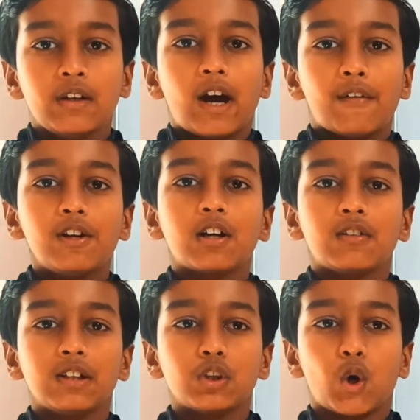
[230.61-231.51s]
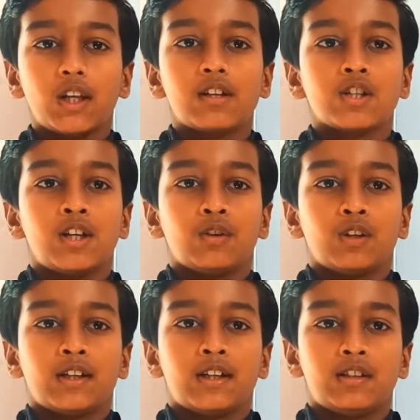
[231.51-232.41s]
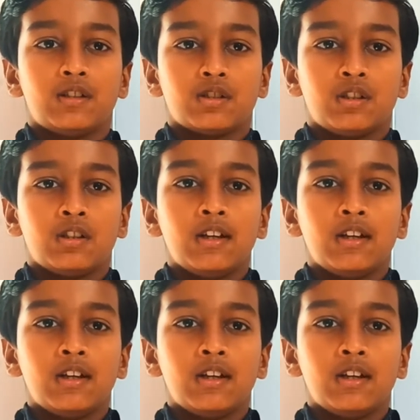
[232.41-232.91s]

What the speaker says: I will cover knowledge sharing organization.